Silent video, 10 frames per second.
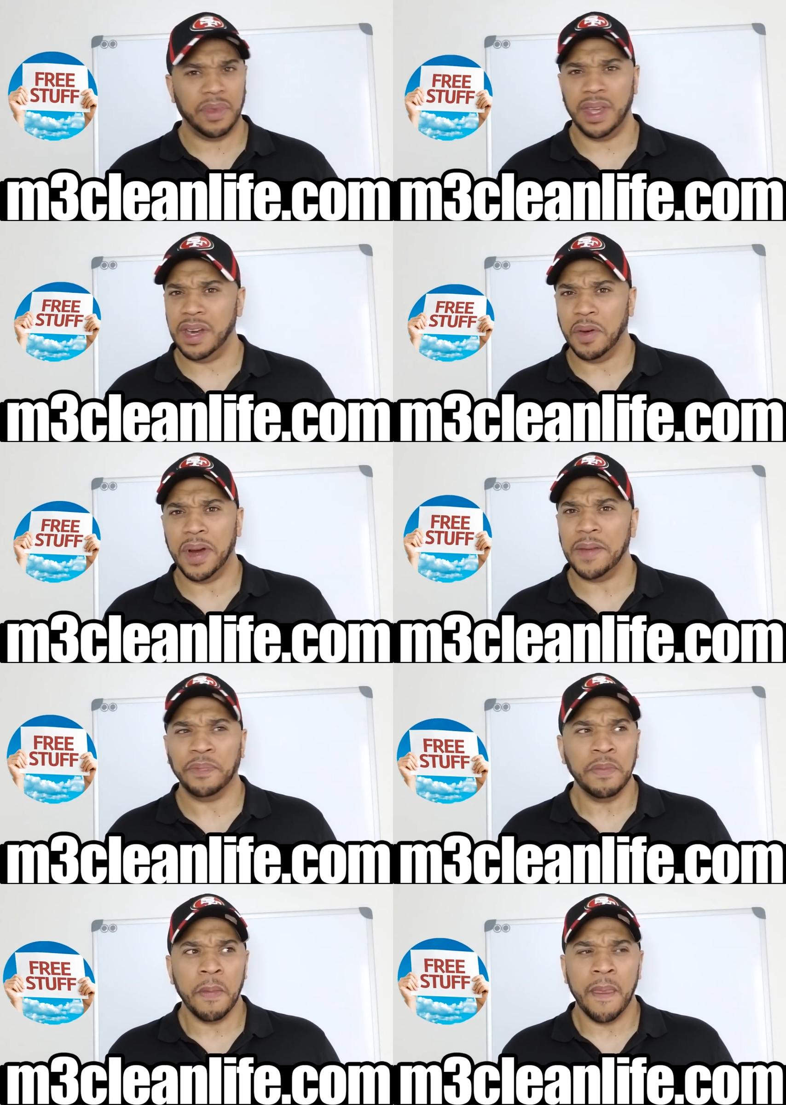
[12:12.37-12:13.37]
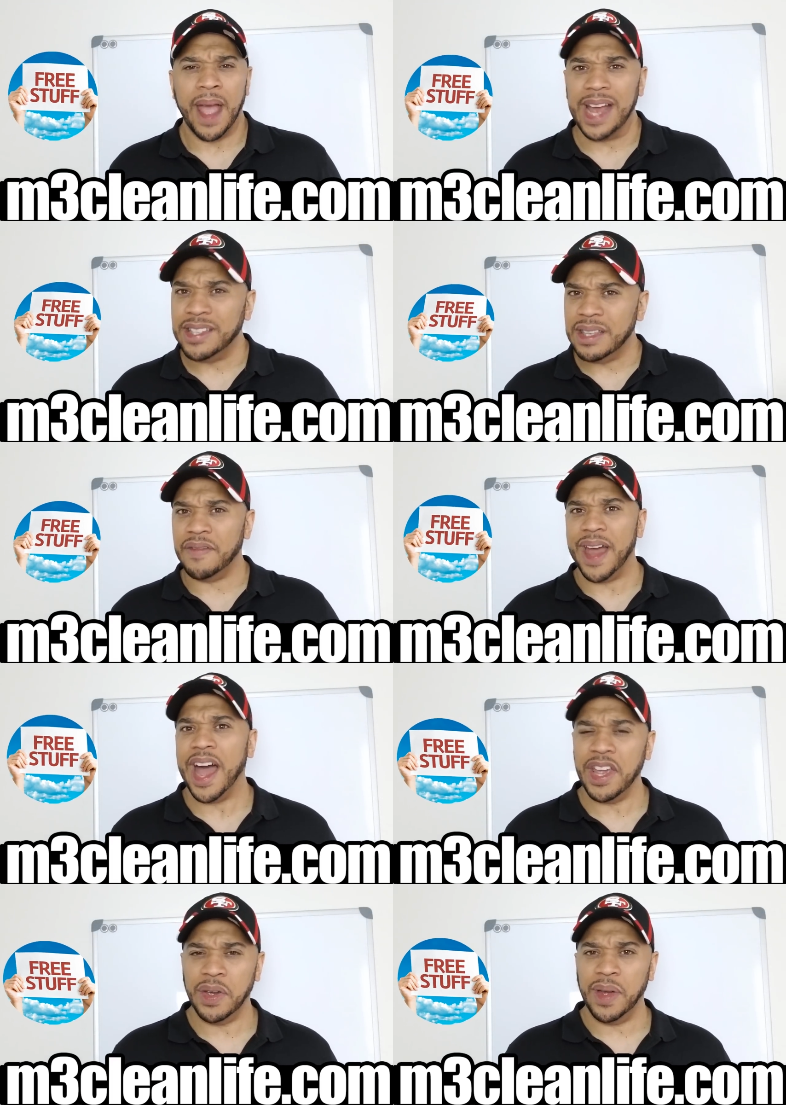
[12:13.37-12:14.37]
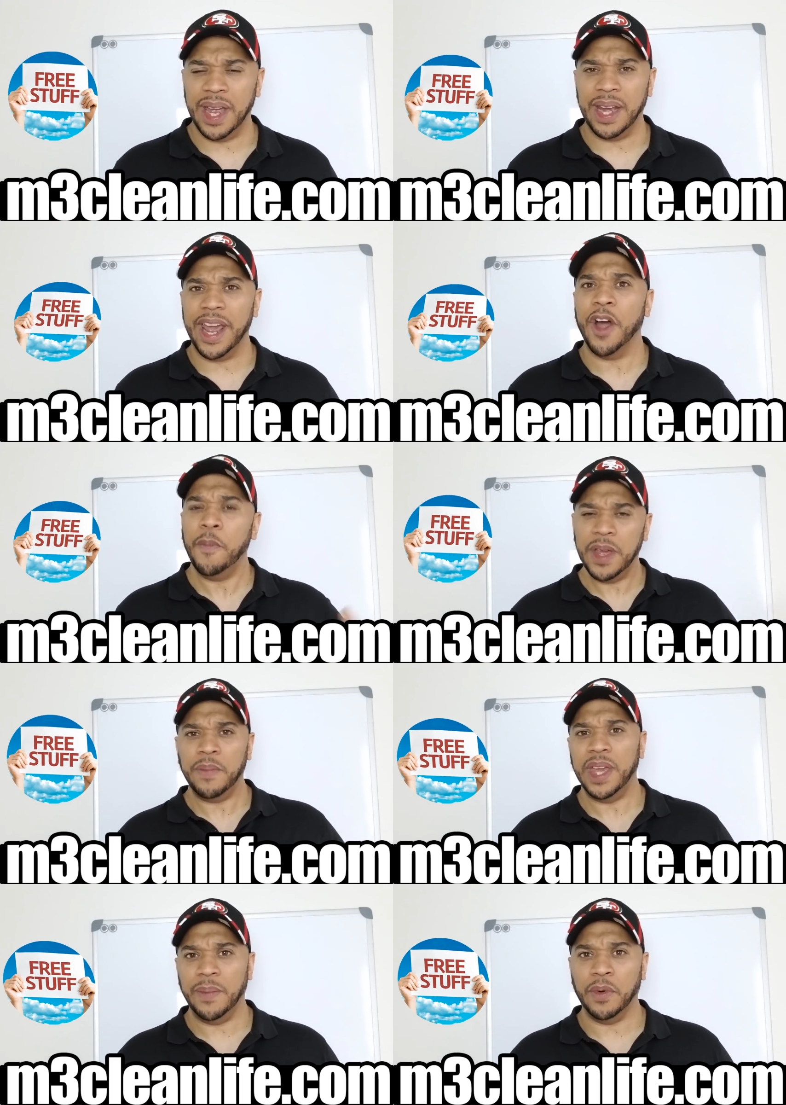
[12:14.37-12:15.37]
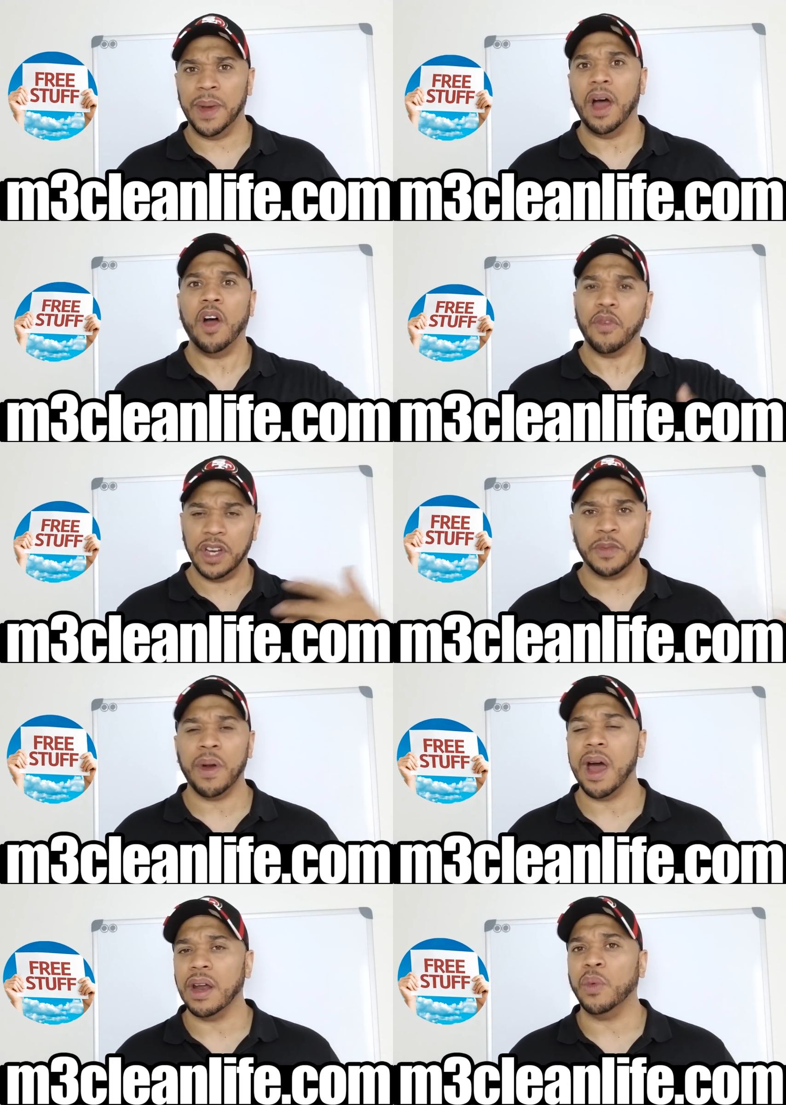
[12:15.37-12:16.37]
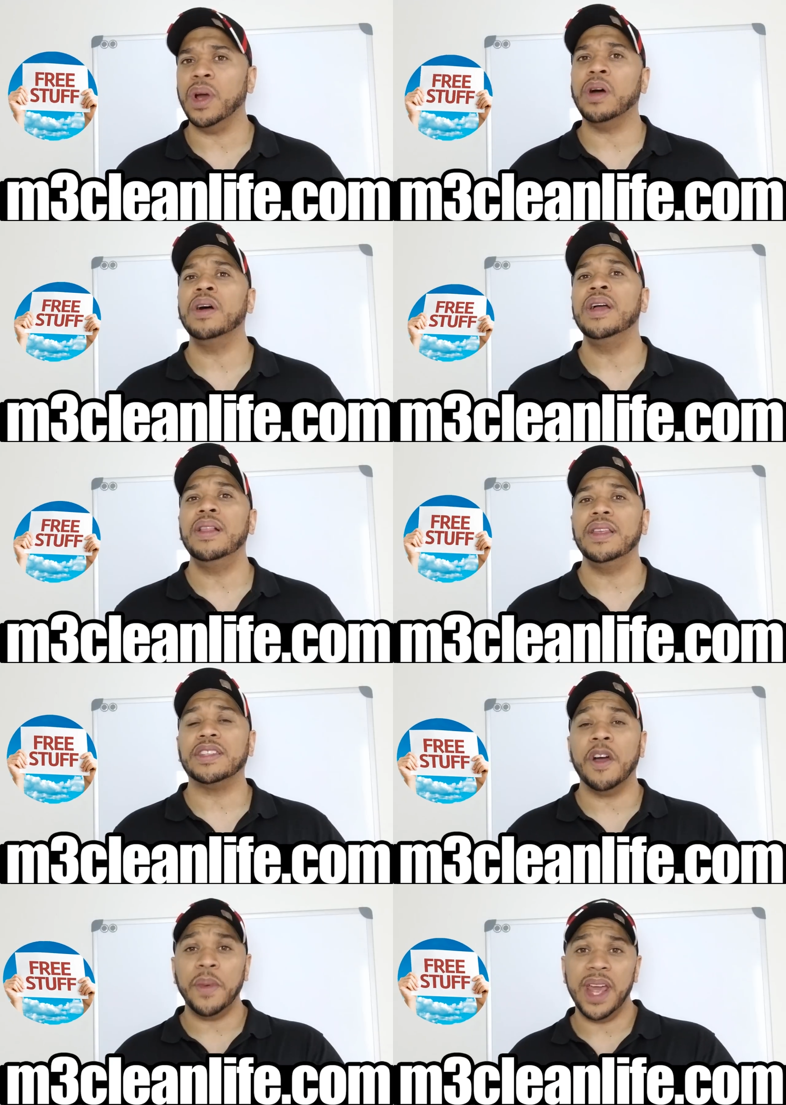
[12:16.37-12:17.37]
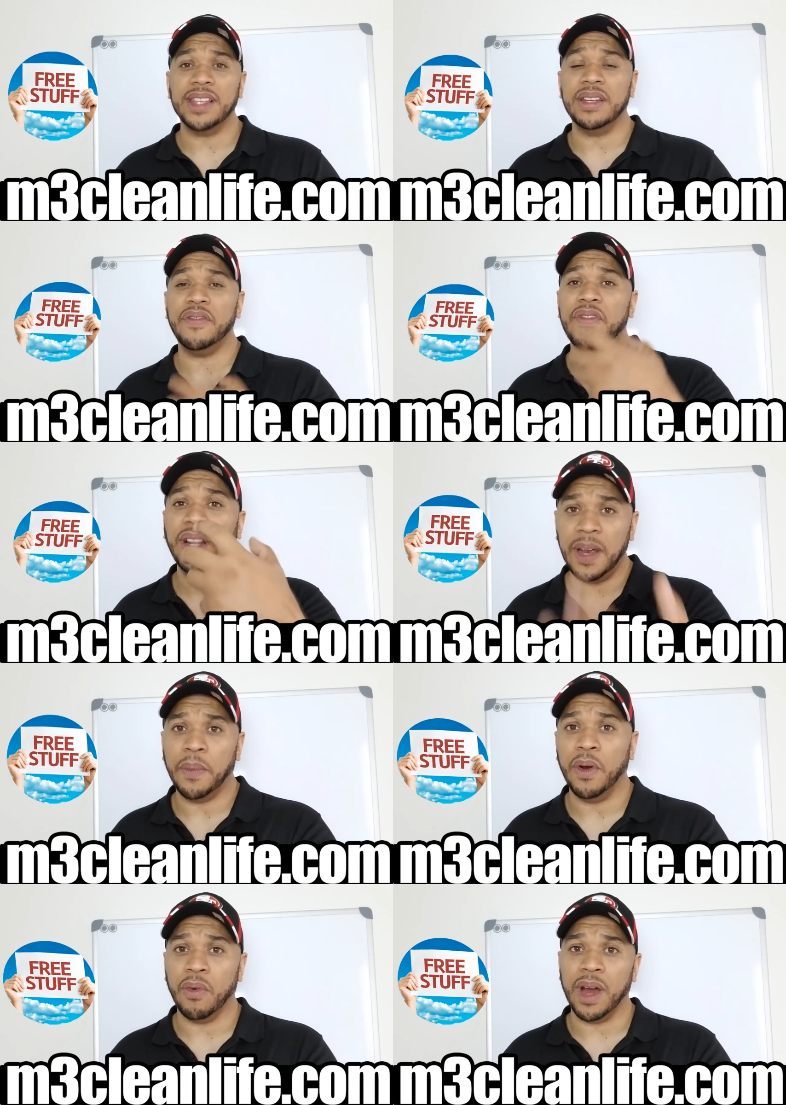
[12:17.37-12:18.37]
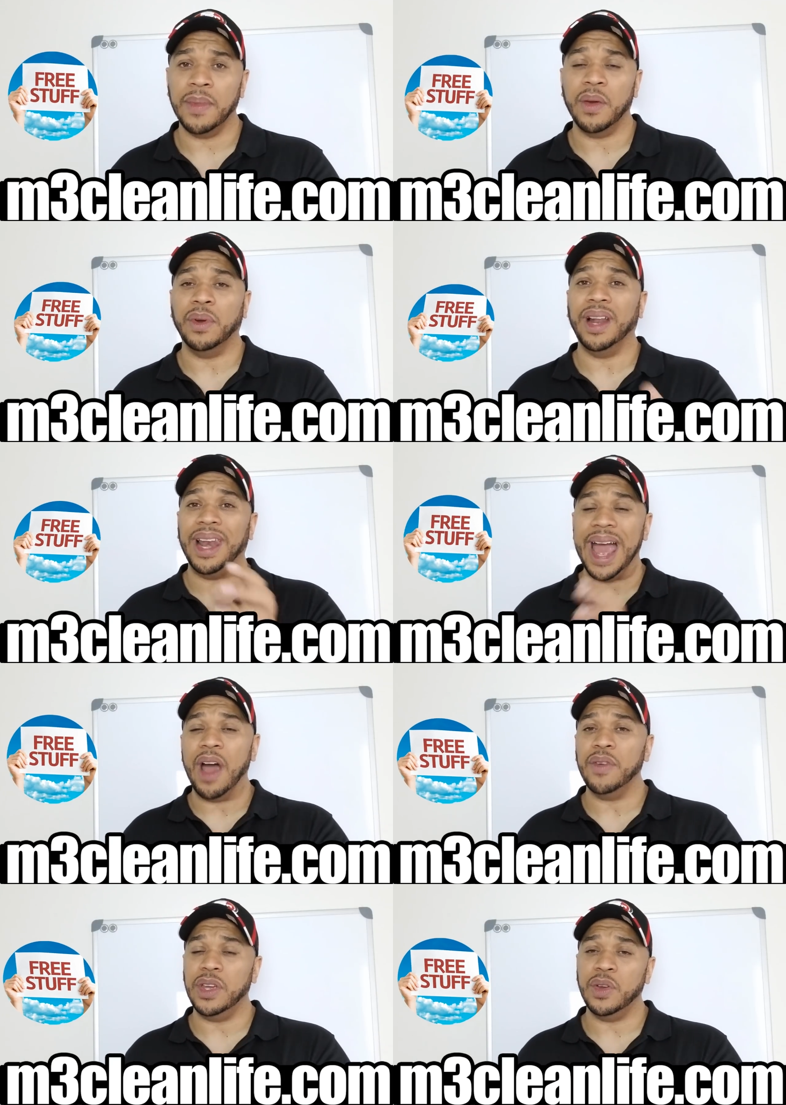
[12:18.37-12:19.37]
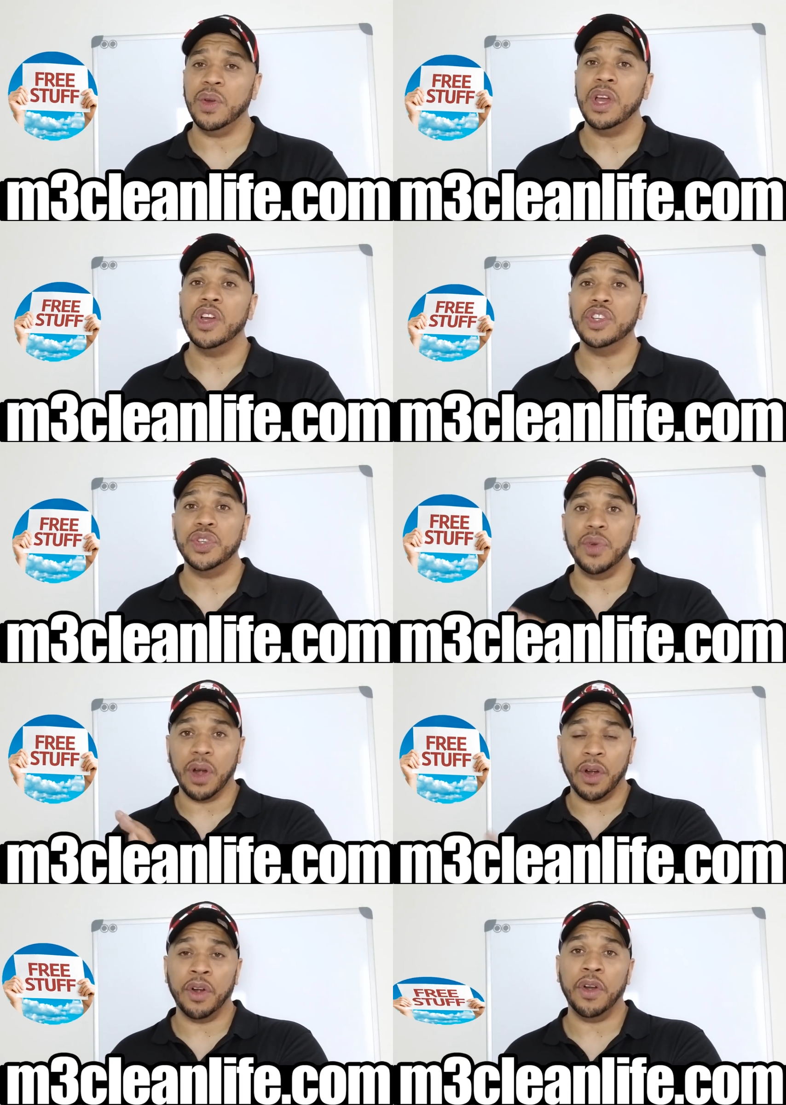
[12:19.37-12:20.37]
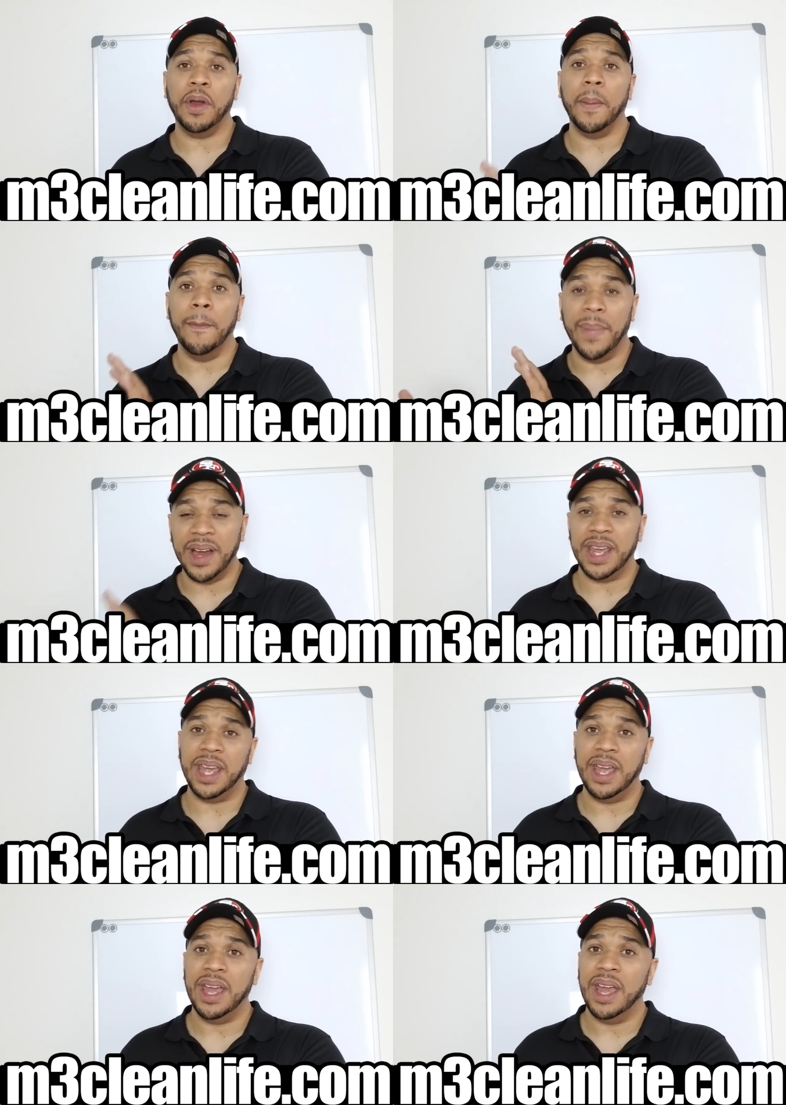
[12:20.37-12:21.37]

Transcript: you know what? I see the value in helping people by offering this product. Well, this company has an affiliate program that will allow you to earn money